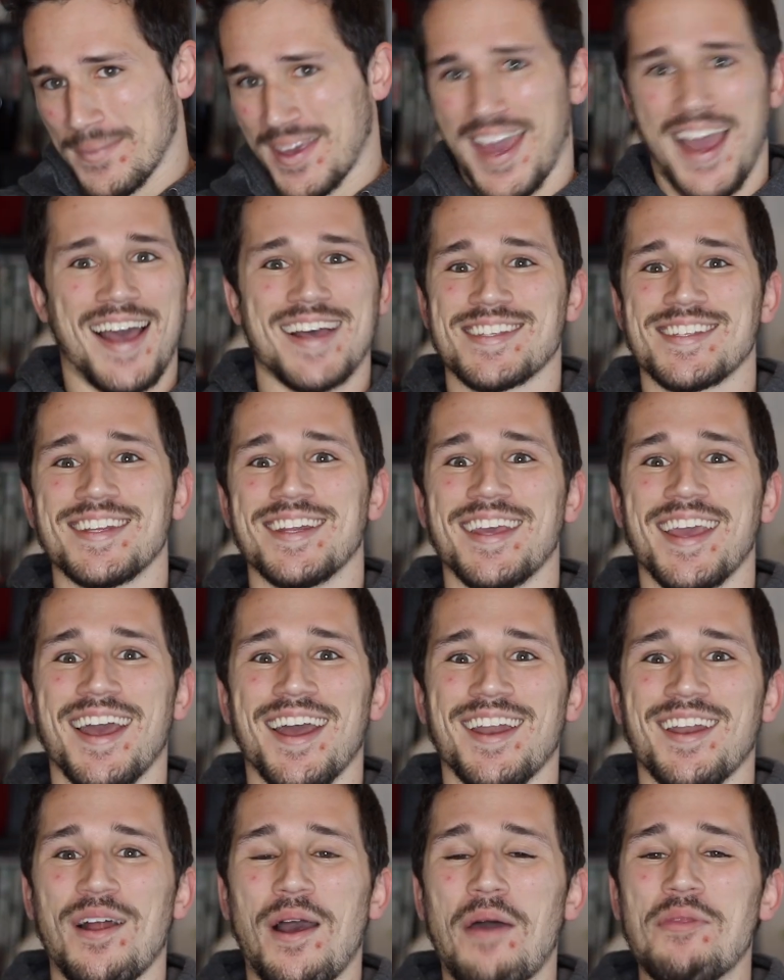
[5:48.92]
cast it
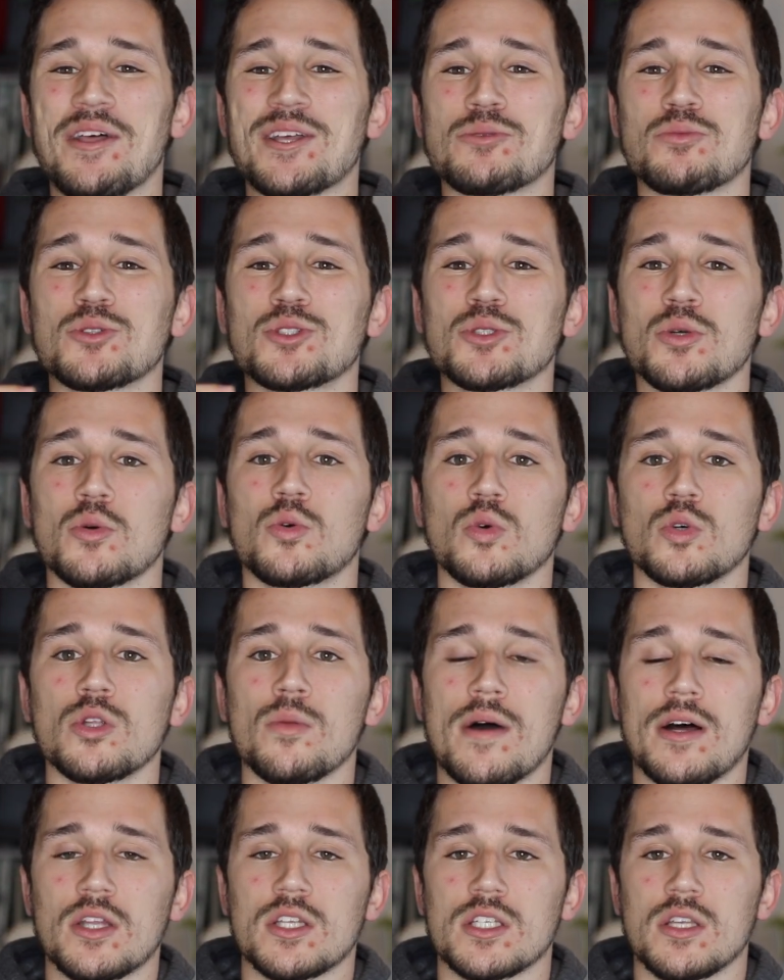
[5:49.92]
again. And that's what's so cool
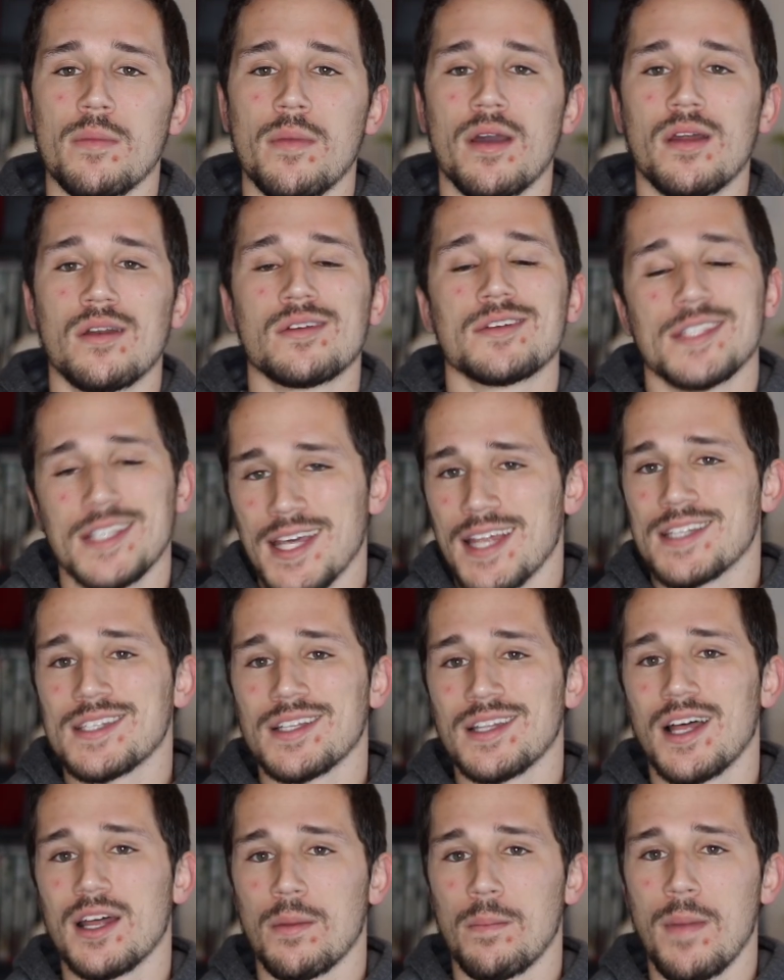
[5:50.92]
about this commander is, yeah, that's
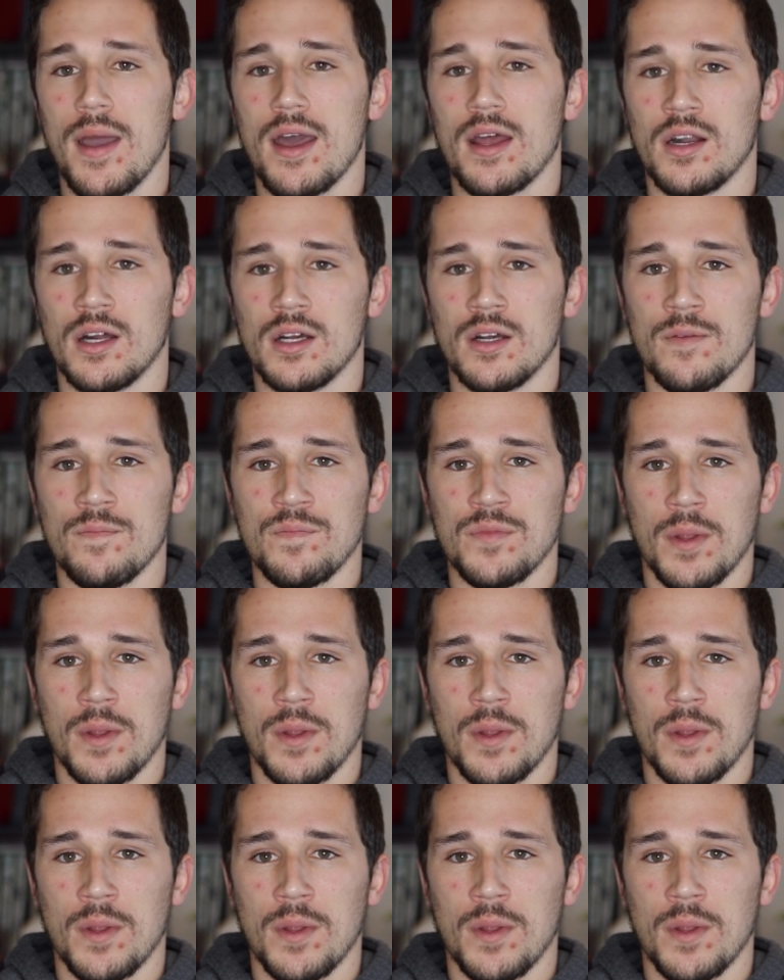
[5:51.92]
a lot of mana.